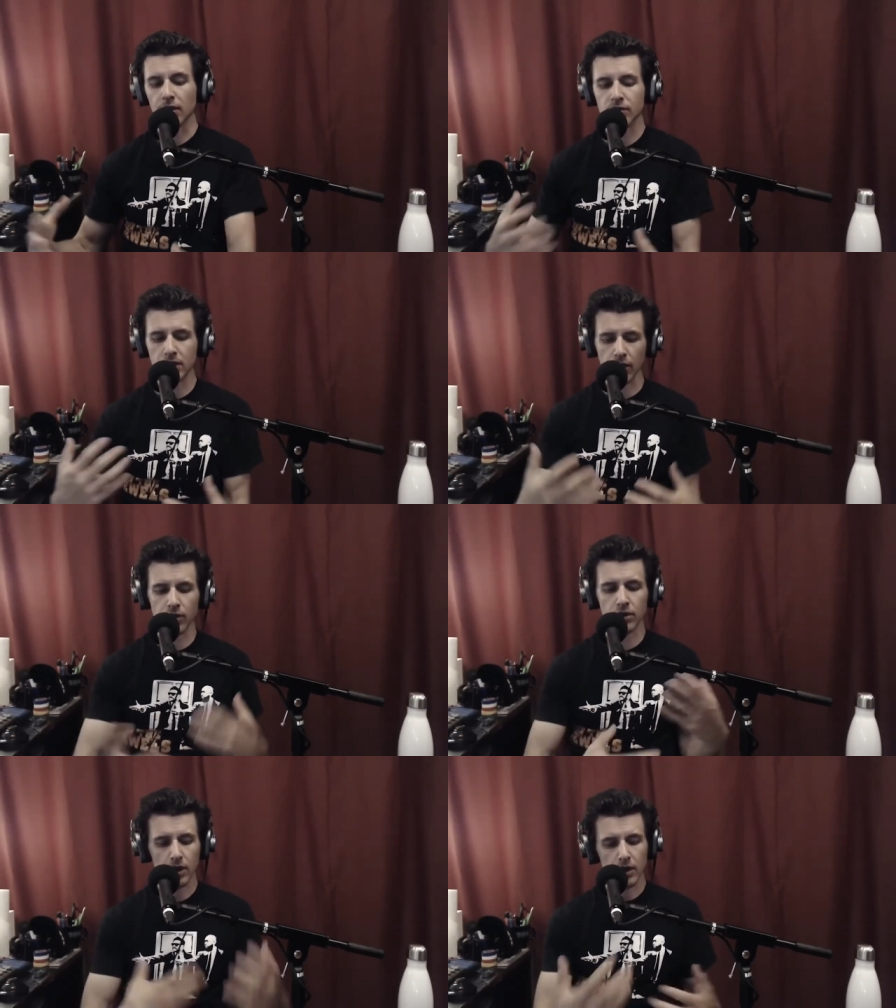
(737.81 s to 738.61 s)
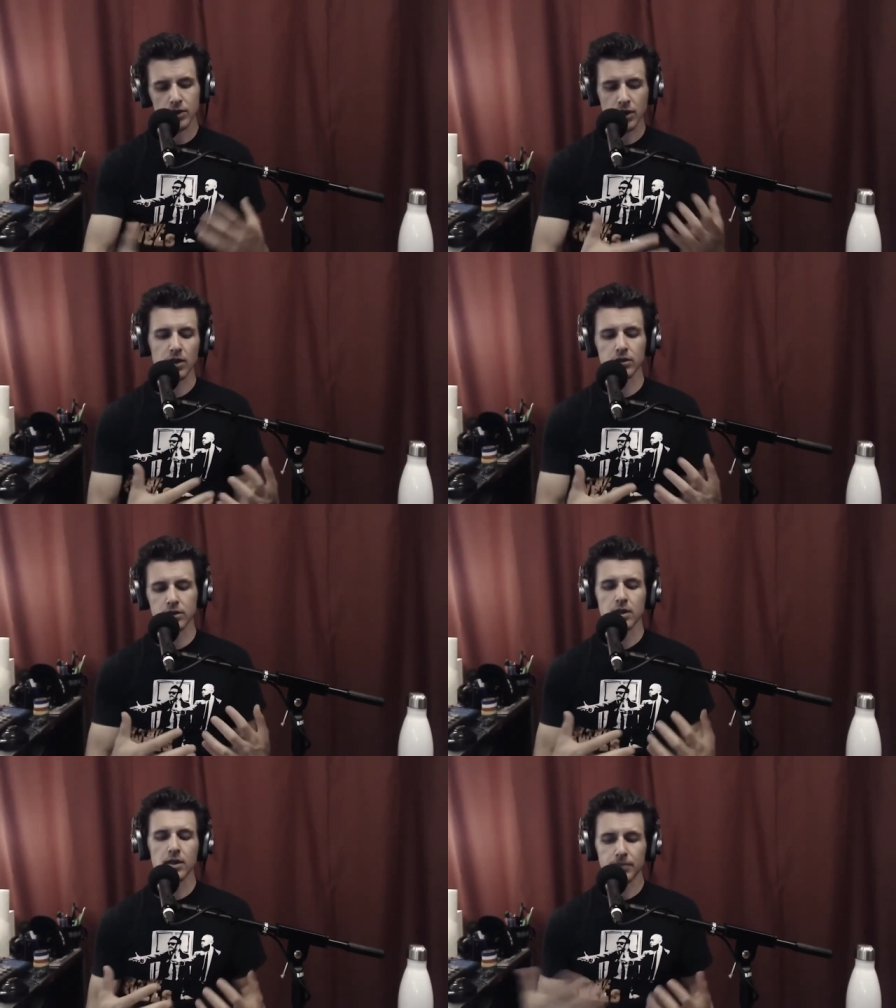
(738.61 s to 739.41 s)
And I've seen other
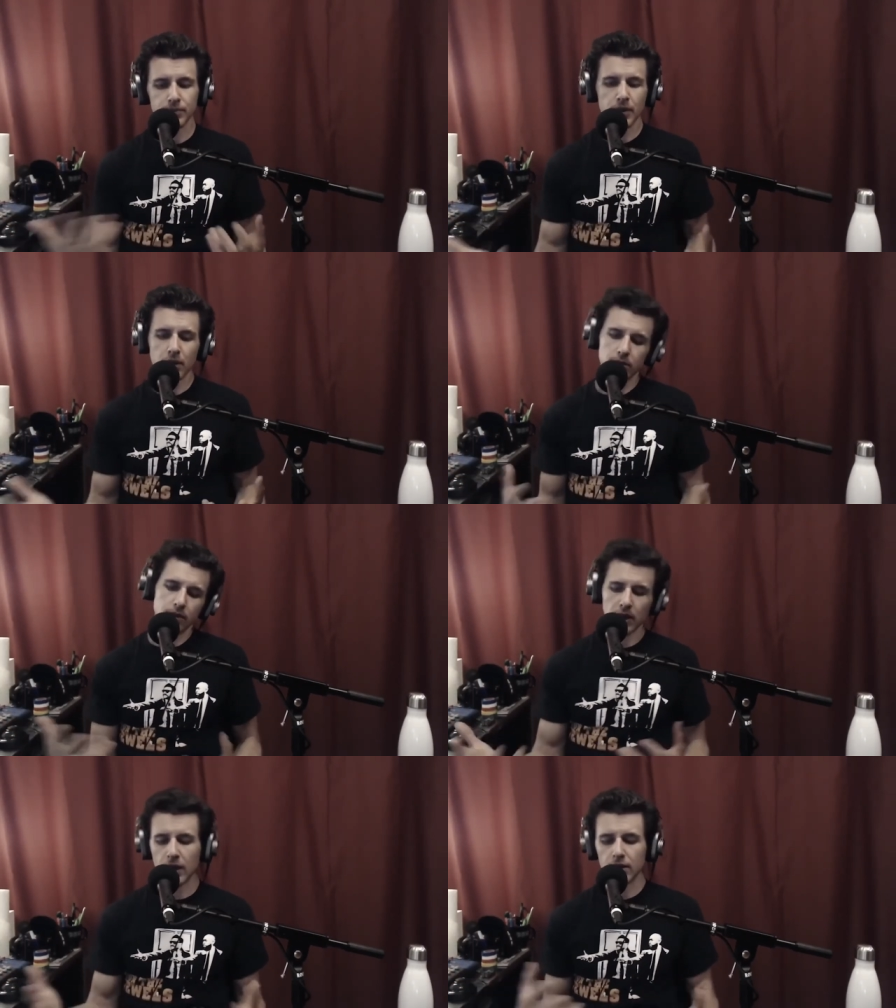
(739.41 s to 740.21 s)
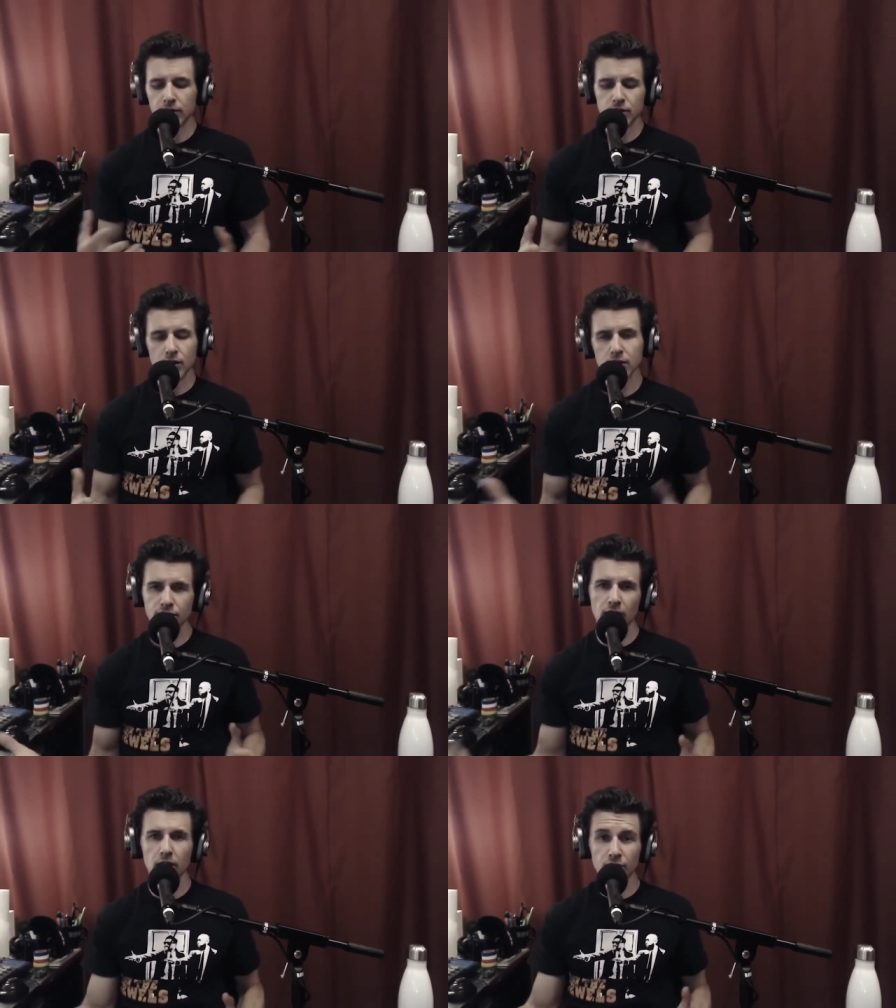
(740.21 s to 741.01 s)
channels no, I saw
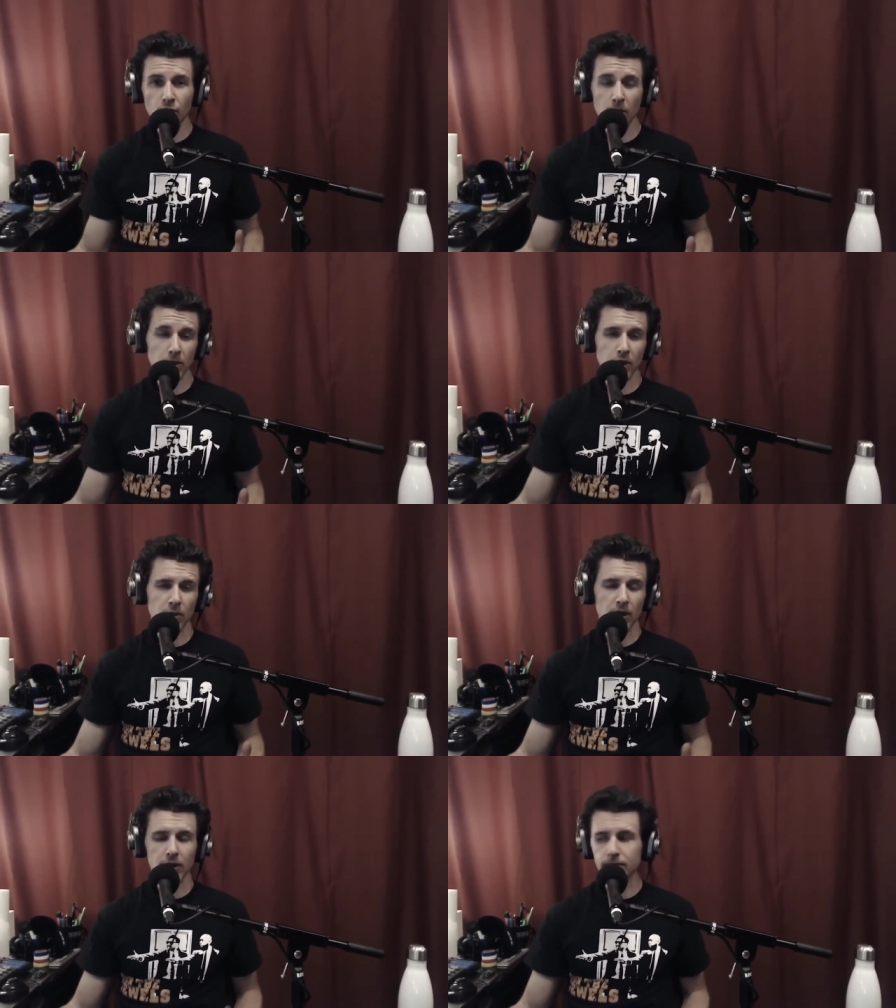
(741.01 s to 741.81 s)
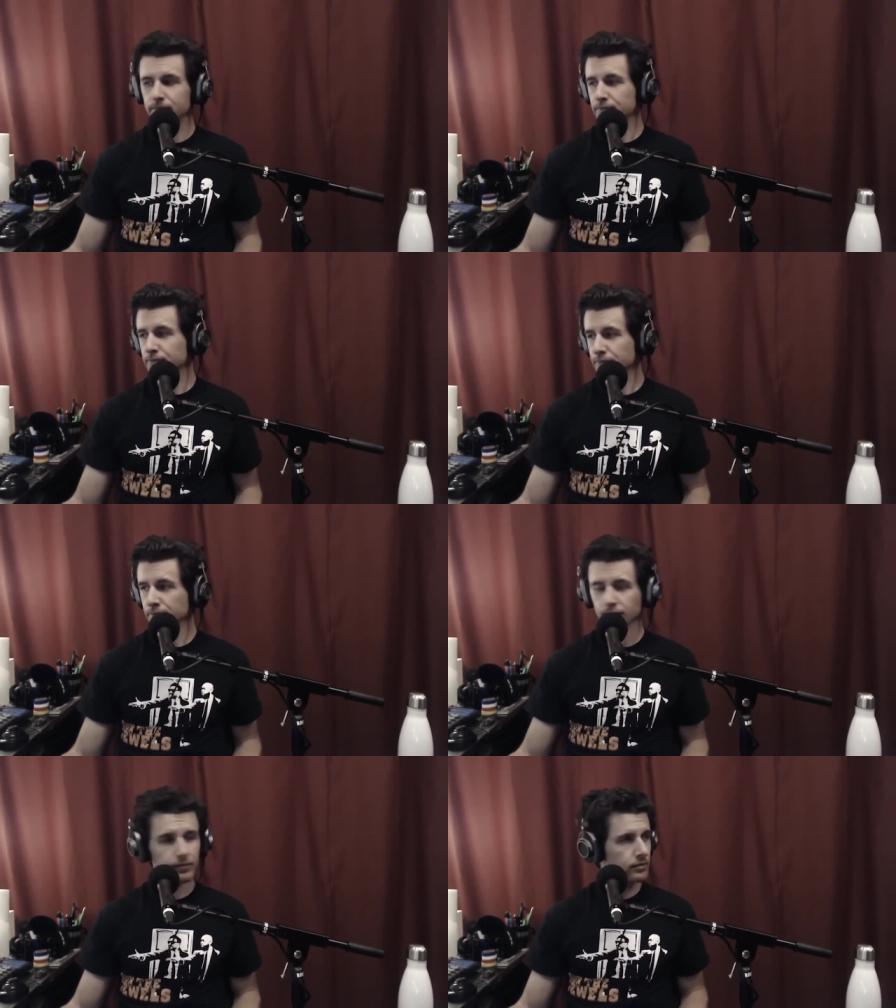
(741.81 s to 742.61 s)
to follow I saw Saab
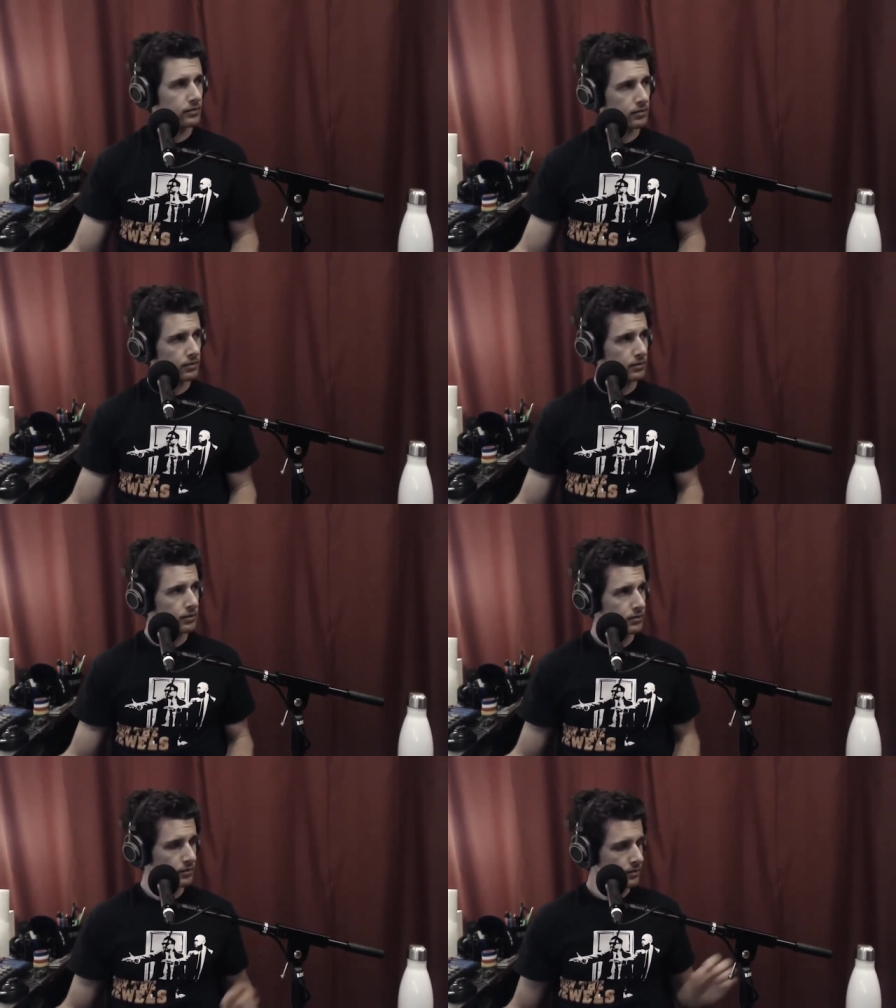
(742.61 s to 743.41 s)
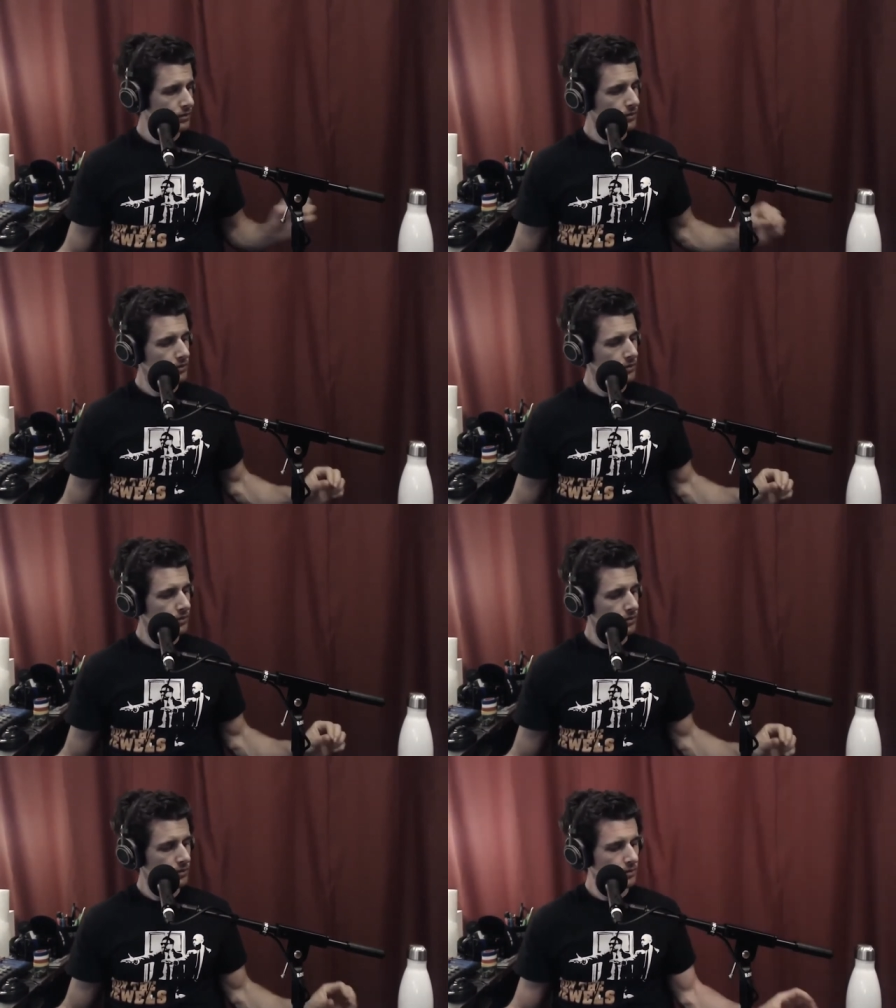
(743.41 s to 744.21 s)
Kyle do it before you did it, but
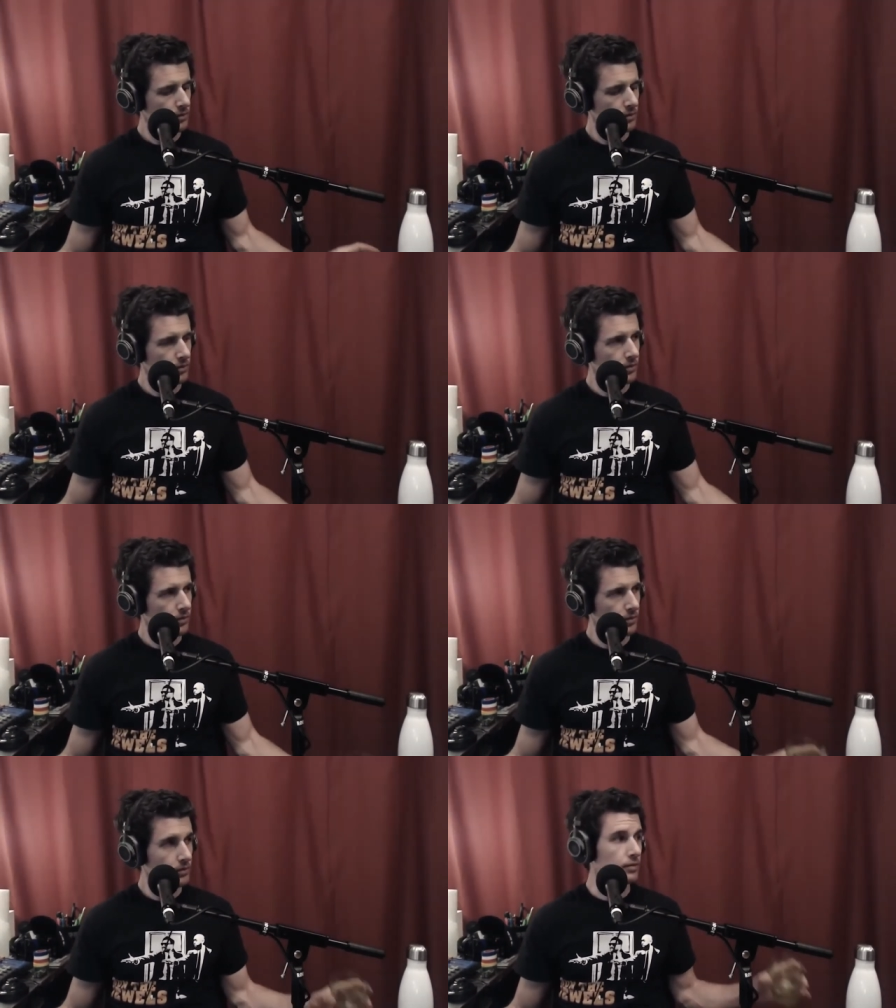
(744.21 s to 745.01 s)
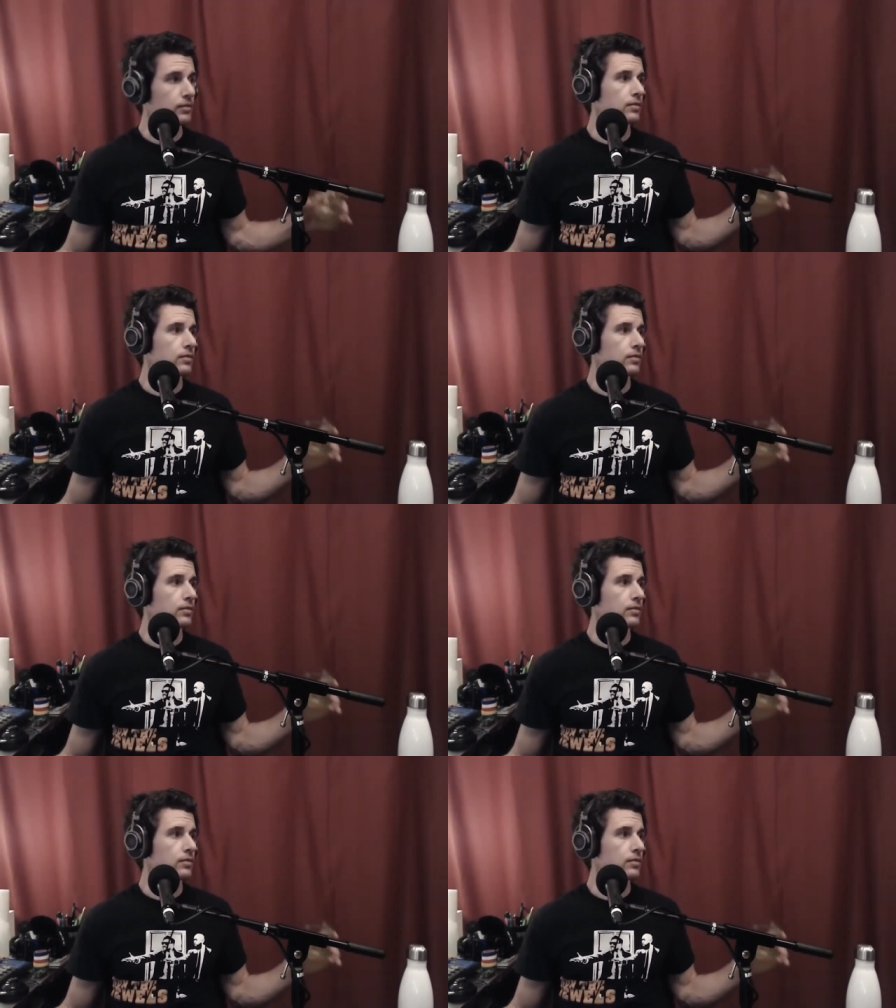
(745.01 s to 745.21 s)
not yeah. as well, mm.